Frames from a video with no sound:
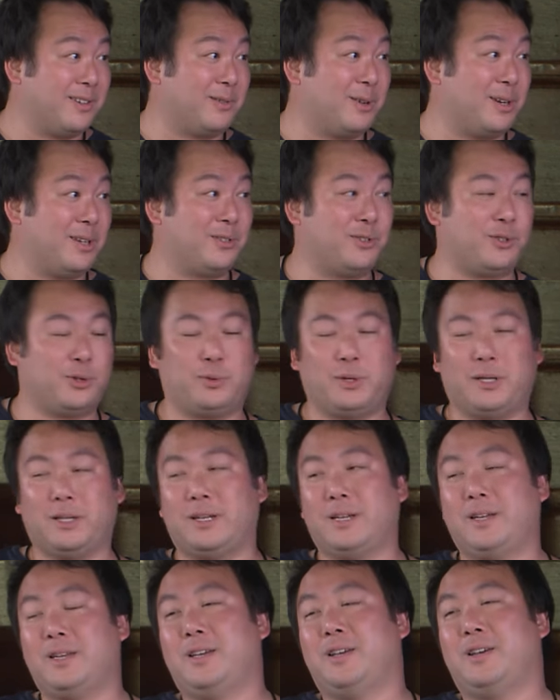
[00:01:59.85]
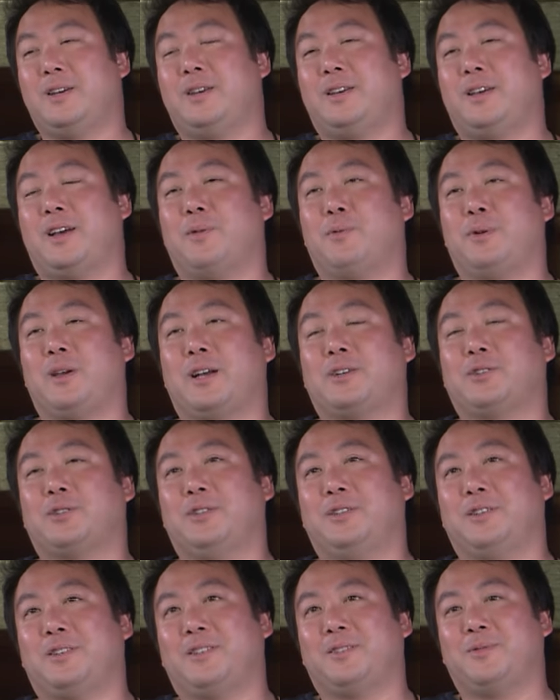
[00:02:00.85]
Right. So we
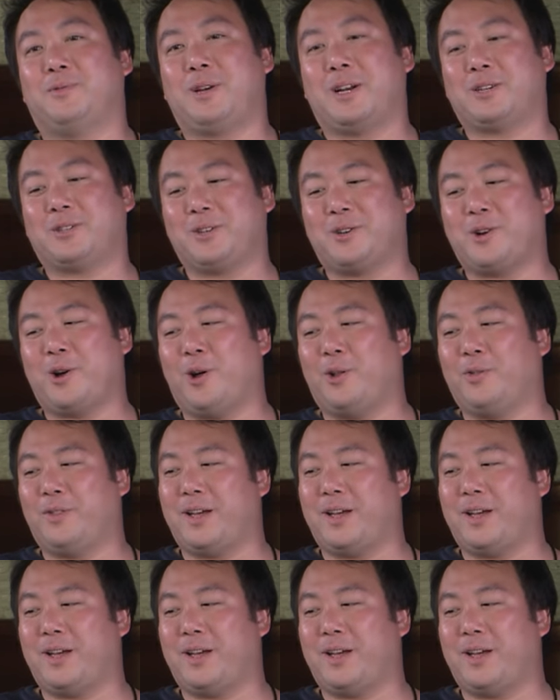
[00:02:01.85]
actually called